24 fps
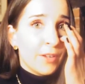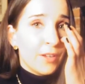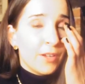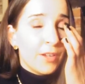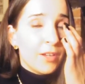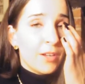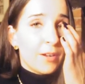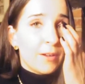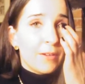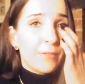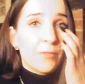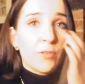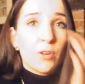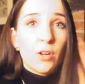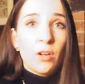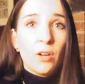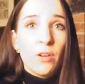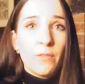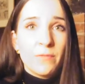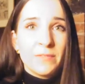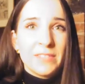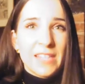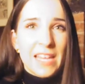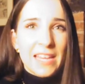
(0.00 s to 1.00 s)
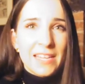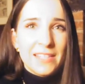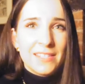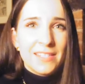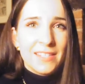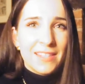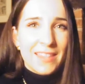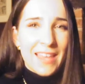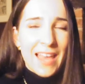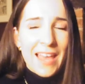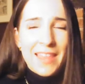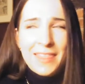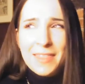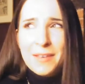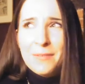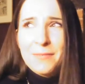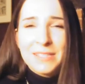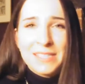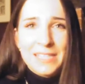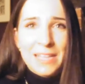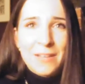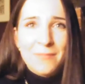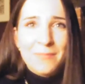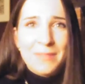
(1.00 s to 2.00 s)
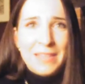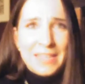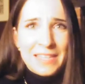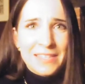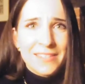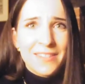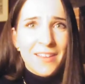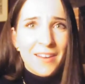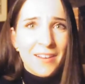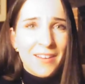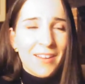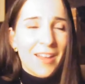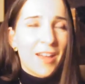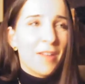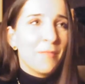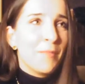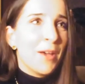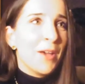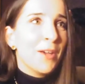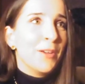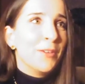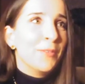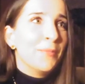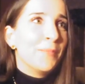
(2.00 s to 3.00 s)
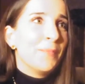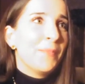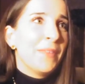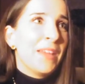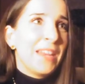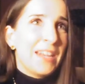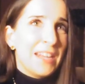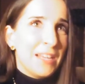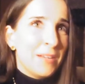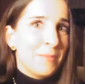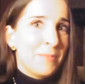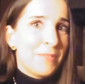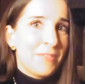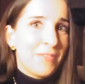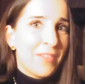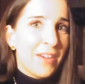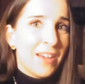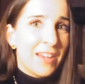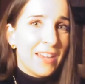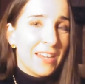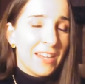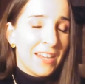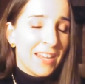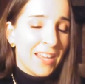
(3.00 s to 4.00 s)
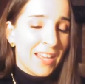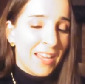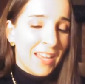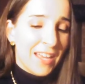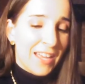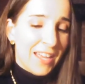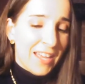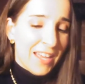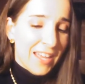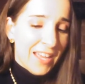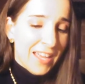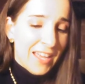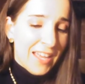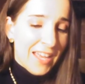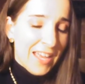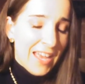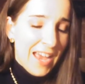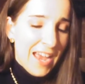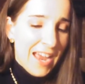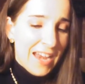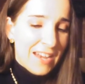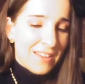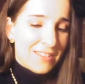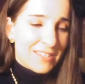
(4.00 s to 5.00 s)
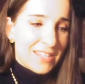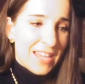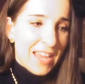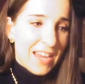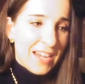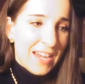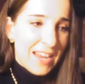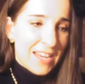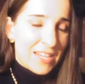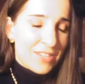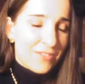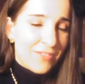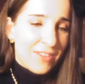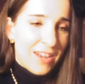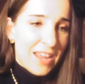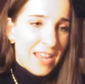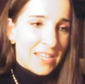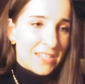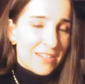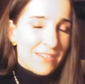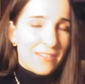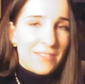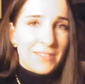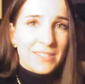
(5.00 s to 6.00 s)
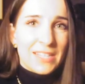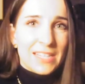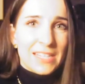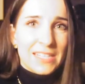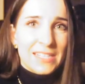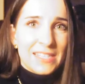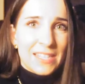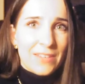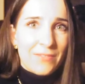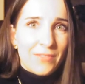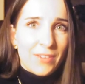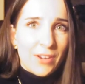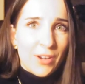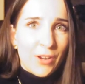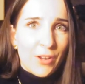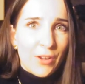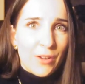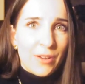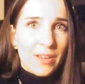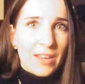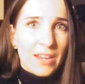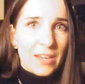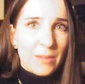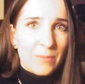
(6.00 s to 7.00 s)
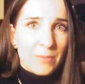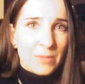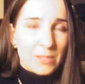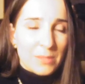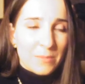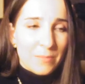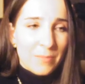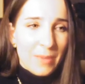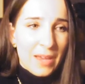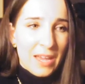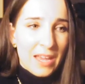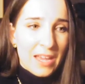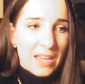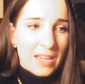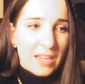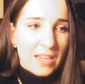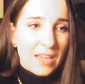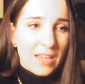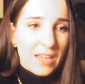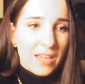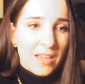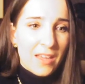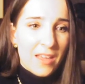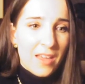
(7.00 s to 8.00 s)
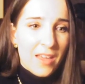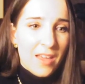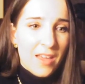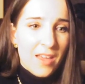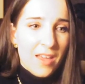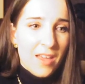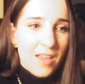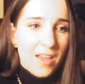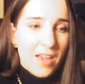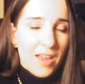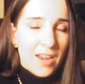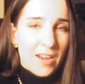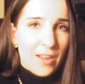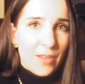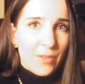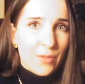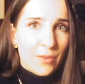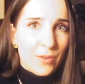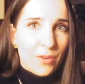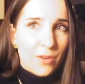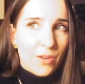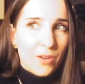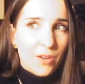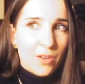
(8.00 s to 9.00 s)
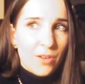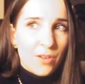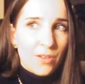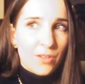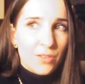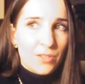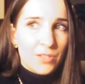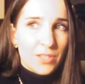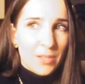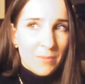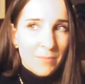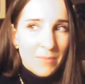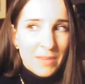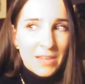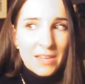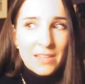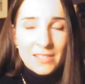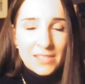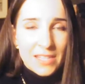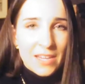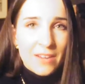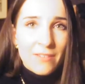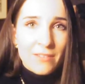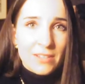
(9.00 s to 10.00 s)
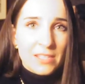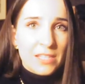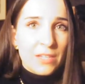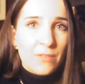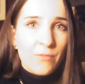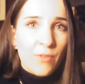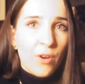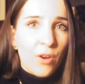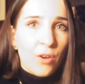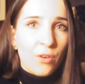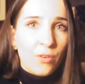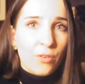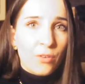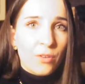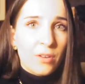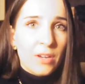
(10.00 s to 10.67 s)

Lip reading: You know, I've got a lot of data there that would tell me he's going to come home and he'll be fine. And it's getting later and later and it's like 7 o'clock and he wasn't back. And I thought, something is seriously wrong.